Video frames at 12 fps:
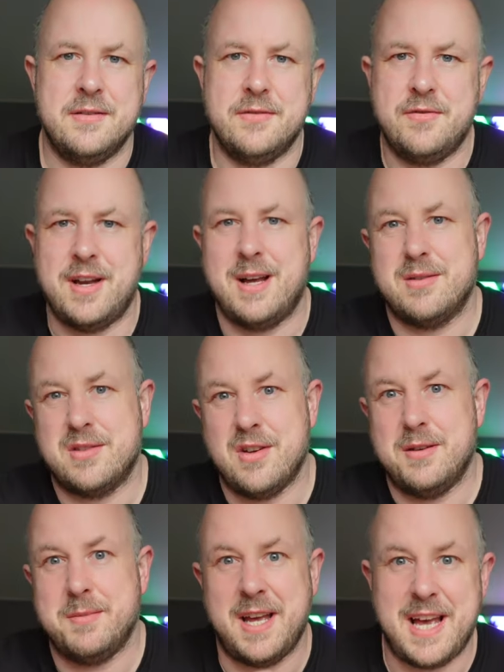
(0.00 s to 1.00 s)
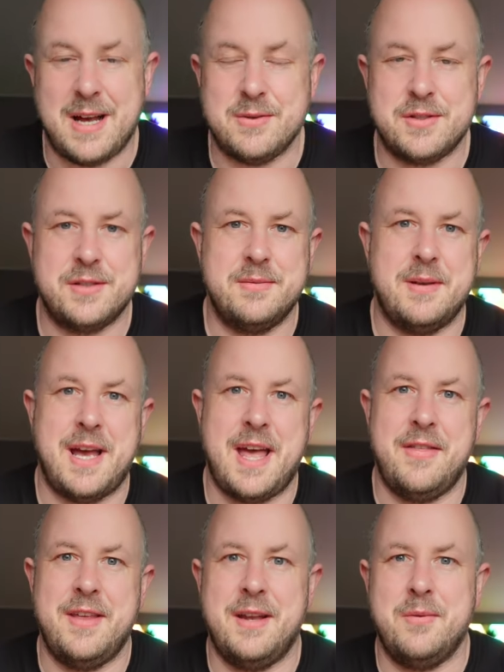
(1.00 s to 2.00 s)
for outside my house,
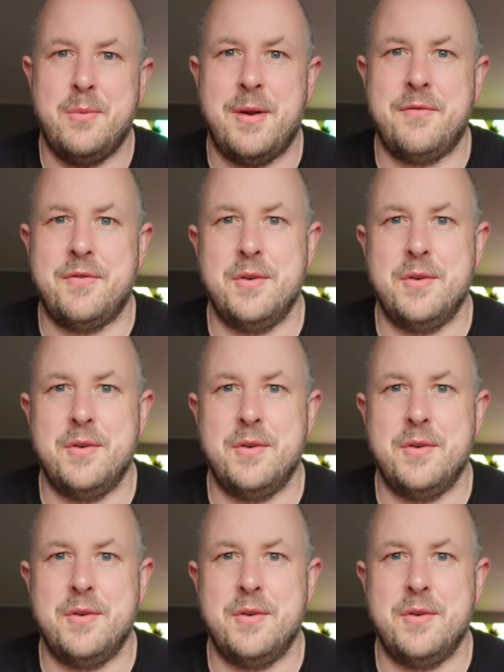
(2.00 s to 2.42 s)
and then went